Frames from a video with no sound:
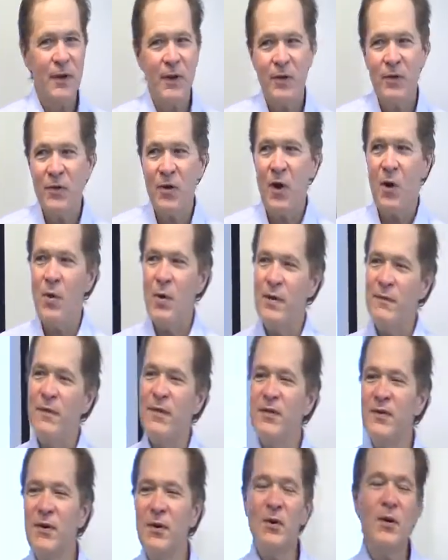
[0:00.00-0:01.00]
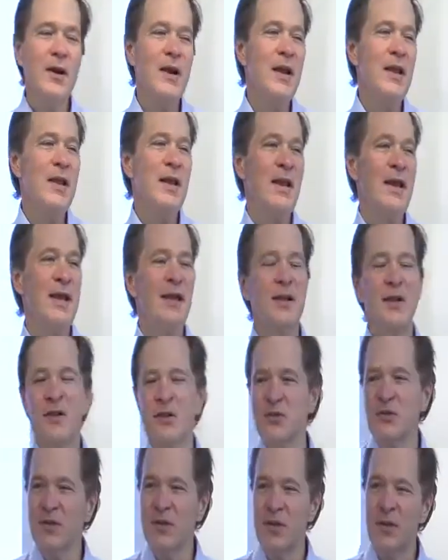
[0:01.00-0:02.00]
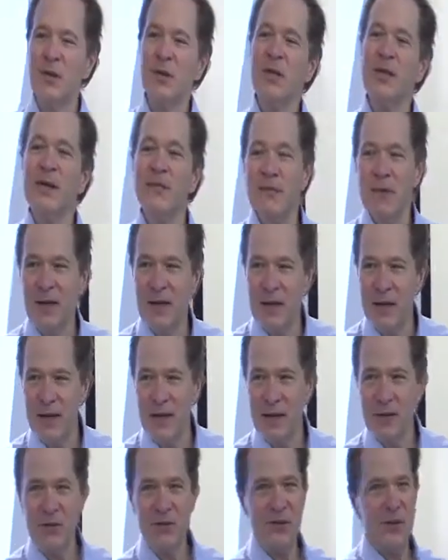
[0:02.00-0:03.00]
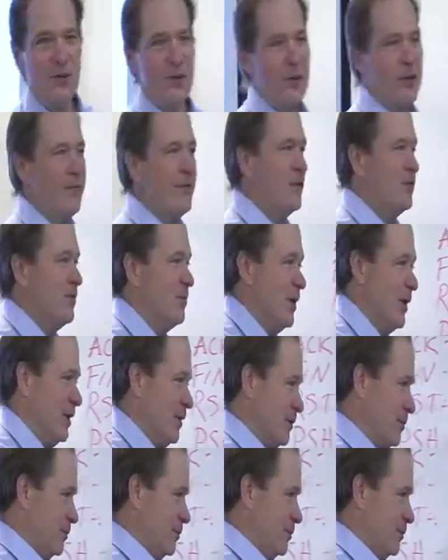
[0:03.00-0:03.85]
So if it's already in English, it'll leave it in English and it'll give it to me.